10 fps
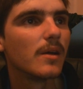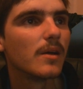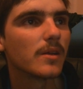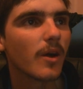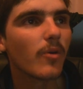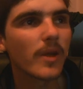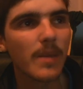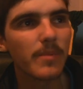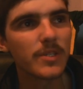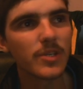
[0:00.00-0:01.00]

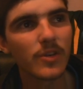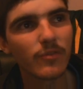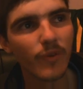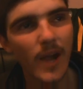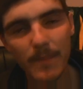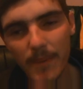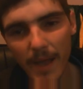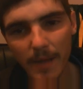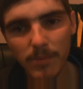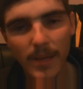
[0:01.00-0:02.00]
goalkeeper turned right
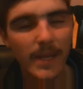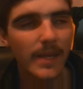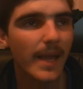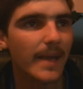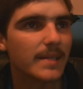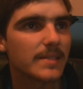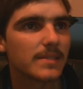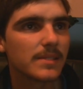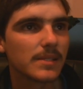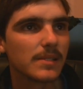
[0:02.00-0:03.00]
back Blake
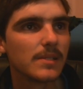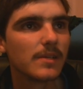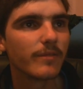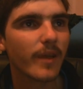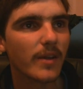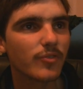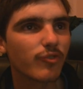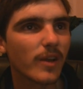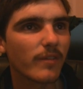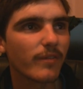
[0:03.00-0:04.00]
Gates. Found
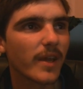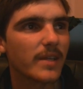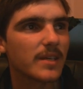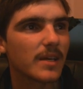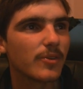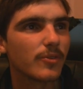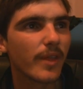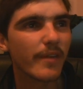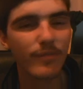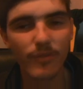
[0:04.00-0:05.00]
Trent Vector, who
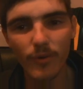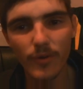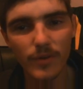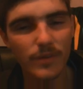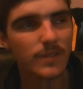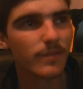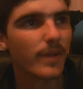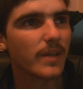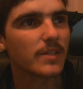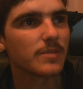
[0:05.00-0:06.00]
left Thornton's
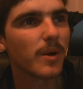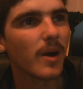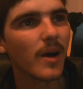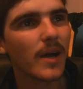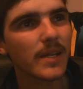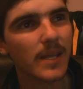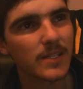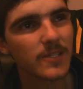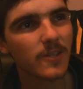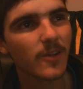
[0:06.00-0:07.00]
defenders behind and
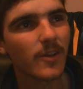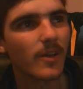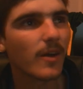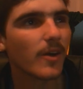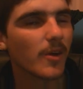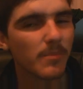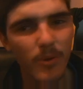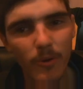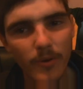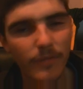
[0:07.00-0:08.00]
slotted it home.
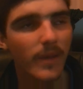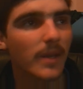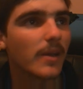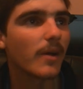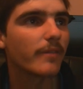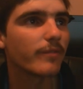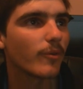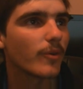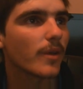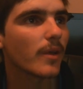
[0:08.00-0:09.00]
Poor defending, I
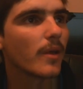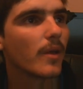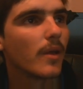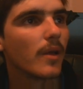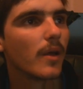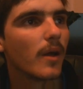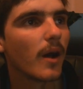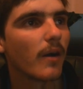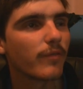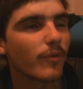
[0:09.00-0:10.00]
thought.
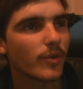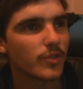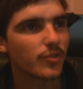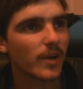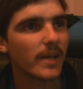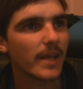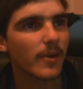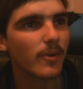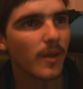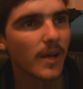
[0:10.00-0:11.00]
Thornton tried to
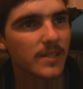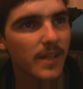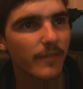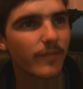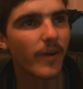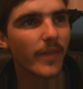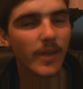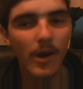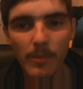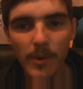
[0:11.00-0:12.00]
equalise and they'd find the
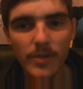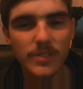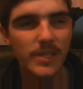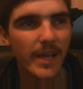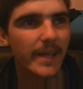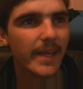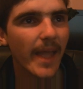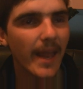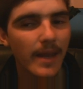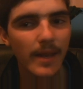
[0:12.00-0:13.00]
goalpost yet
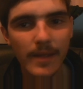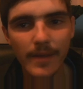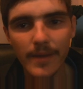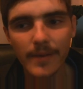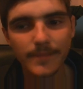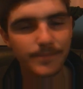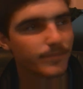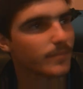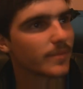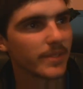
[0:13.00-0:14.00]
again.
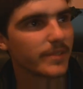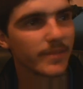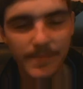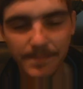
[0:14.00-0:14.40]
Just